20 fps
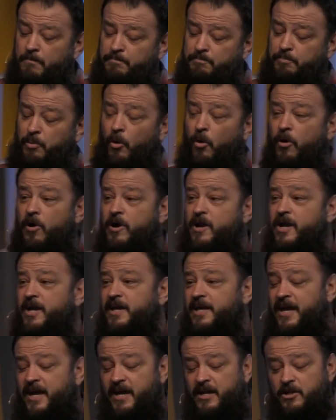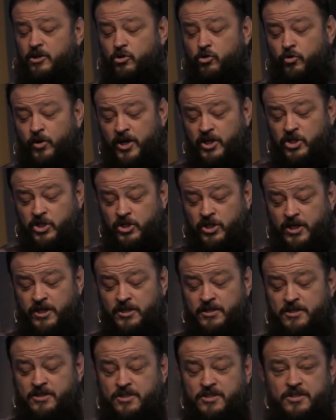born again
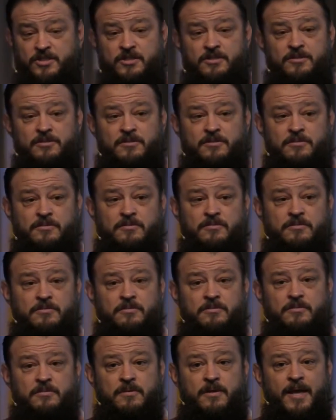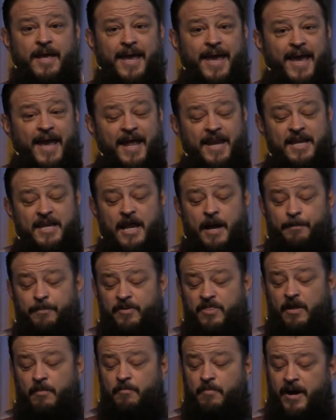Christians end up in
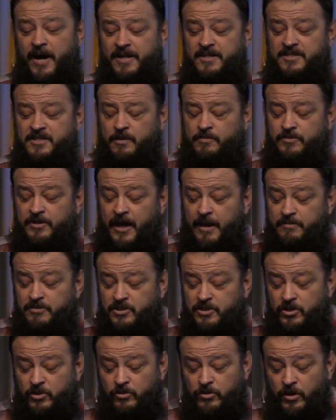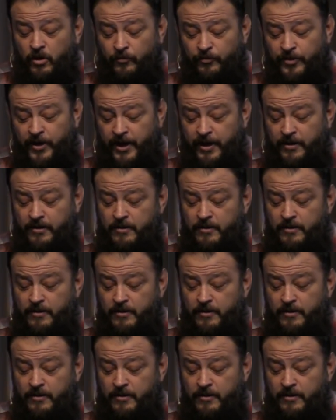the mud sometimes too, don't they?